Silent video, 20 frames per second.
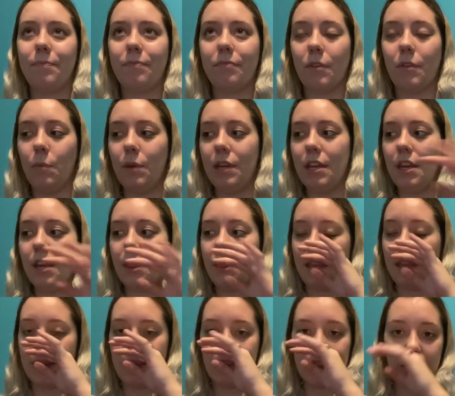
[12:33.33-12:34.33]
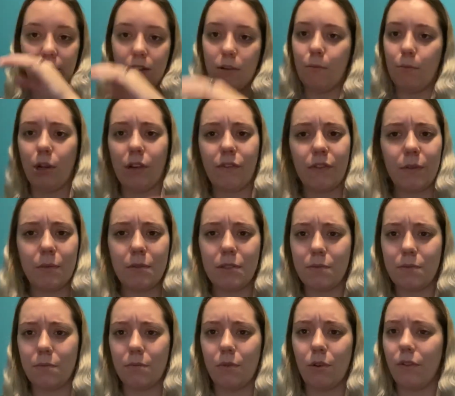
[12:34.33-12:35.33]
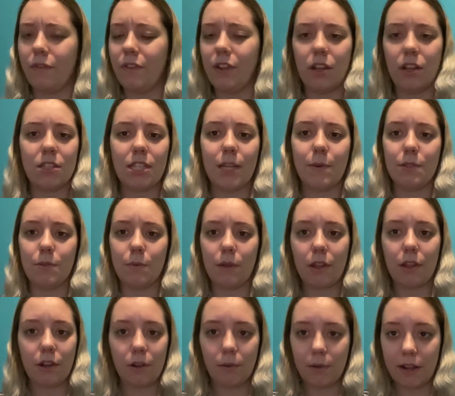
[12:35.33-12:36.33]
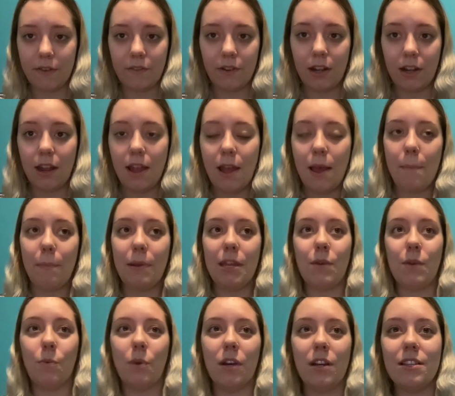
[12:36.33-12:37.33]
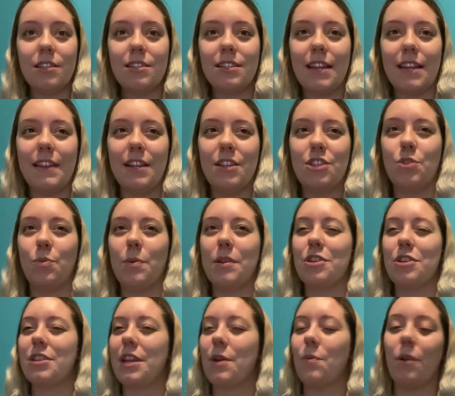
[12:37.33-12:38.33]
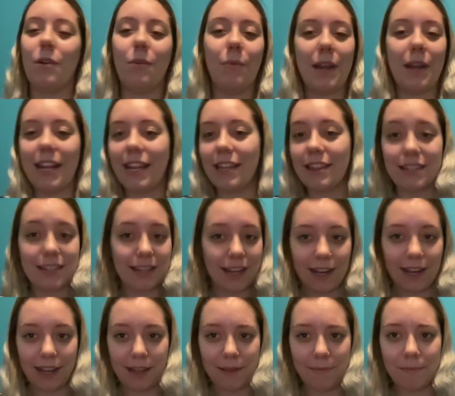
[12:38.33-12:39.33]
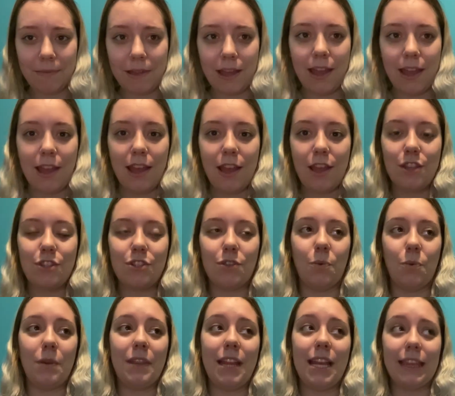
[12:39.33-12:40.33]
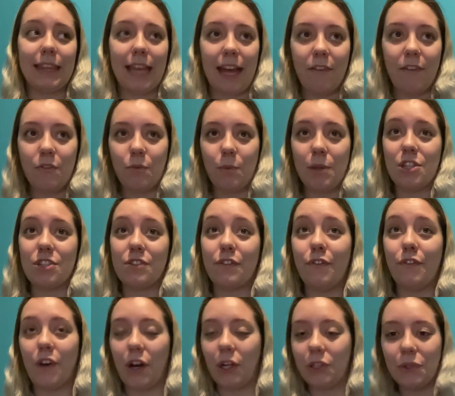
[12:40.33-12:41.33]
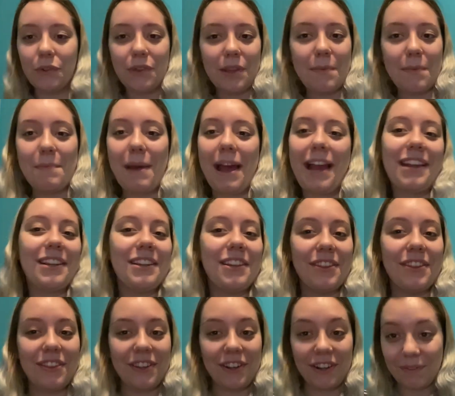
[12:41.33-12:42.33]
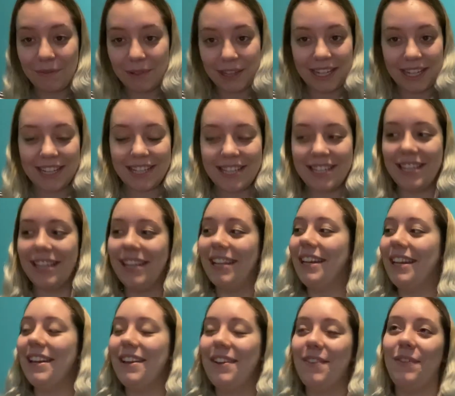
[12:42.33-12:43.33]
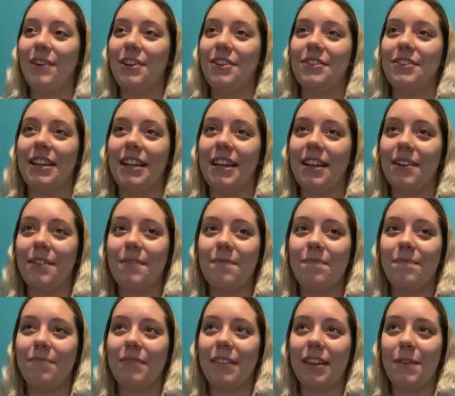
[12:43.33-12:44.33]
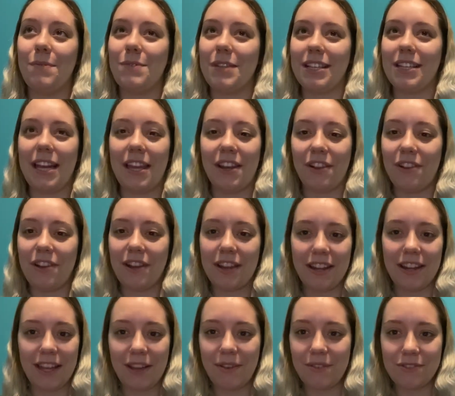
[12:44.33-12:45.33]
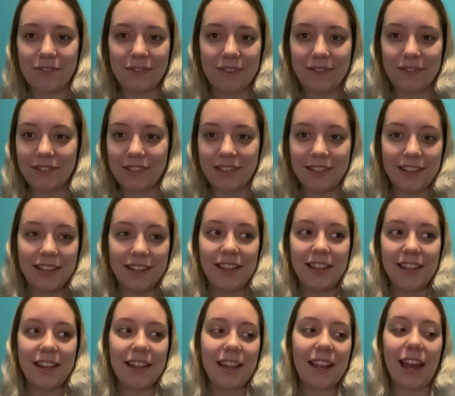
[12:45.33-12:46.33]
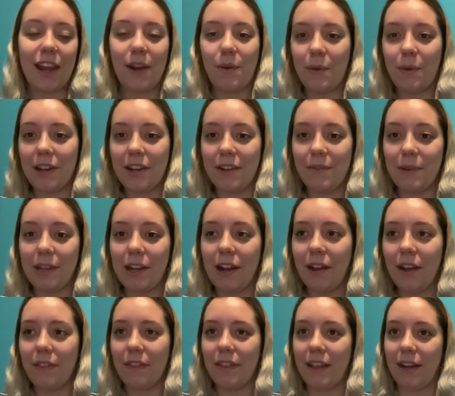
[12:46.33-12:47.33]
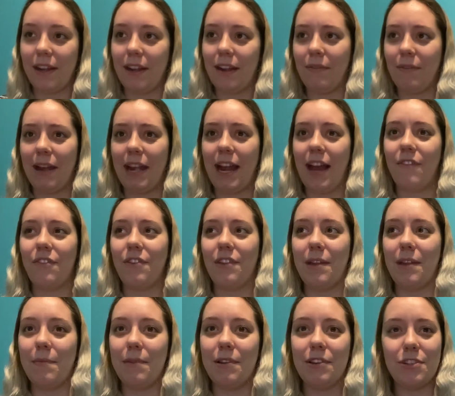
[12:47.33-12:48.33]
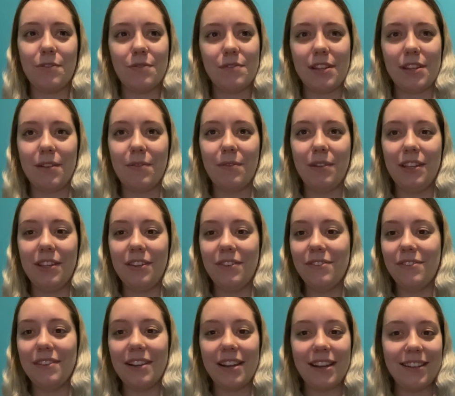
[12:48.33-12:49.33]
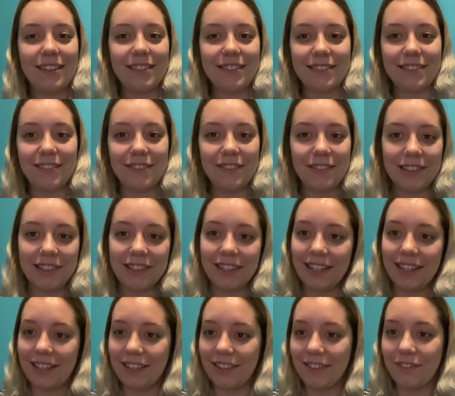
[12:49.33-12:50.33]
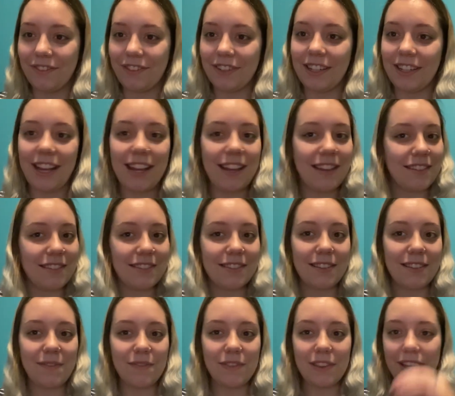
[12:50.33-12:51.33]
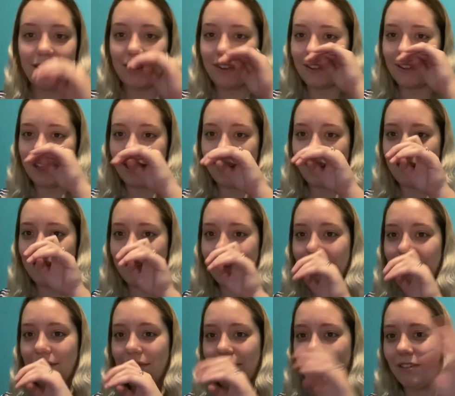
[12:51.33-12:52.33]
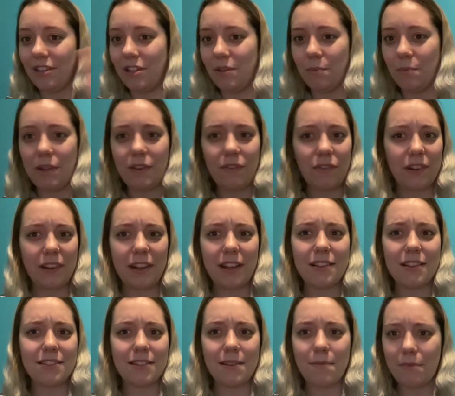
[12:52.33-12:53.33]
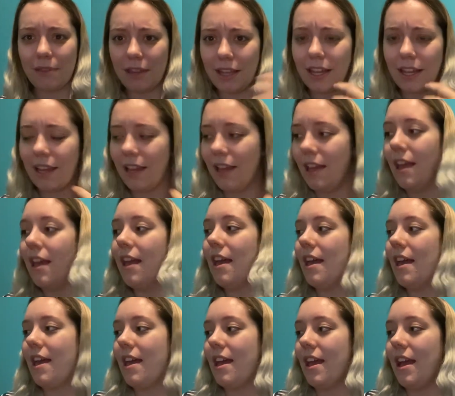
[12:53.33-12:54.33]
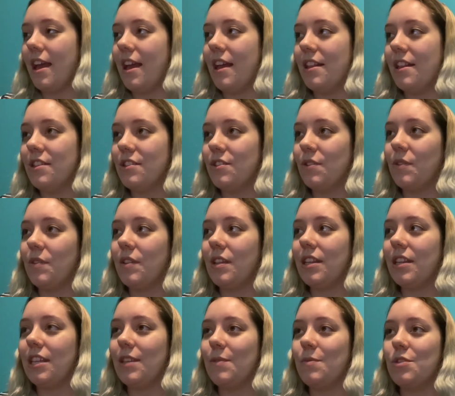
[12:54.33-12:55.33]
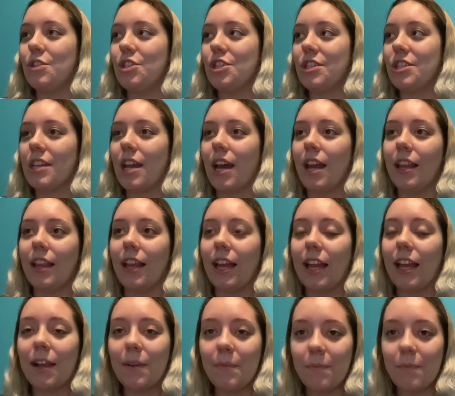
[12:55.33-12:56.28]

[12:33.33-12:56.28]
we didn't think that her boyfriend was, or fiance was with her or whatever, but he was. And then so we just like weren't ready at the time, so when they left we just followed them back to their place, which like it was like 10 o'clock at night, so it was kind of weird. We got there right after them, and she was like, what are you guys doing, like you forget something, or like did we forget something? And so then he was just kind of like,